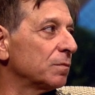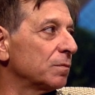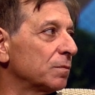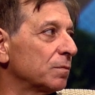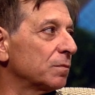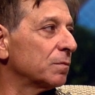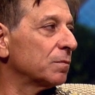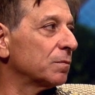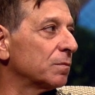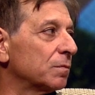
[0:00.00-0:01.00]

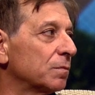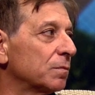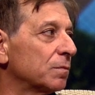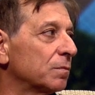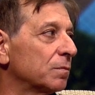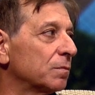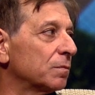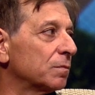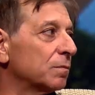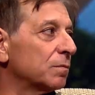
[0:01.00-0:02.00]

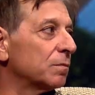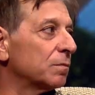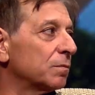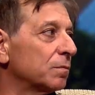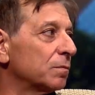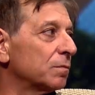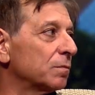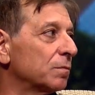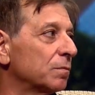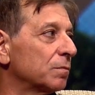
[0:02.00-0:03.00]

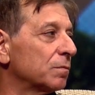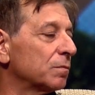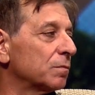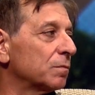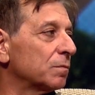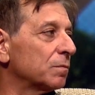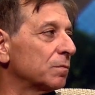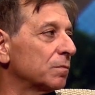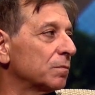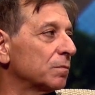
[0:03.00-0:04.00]

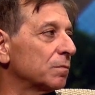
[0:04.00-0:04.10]
[no speech]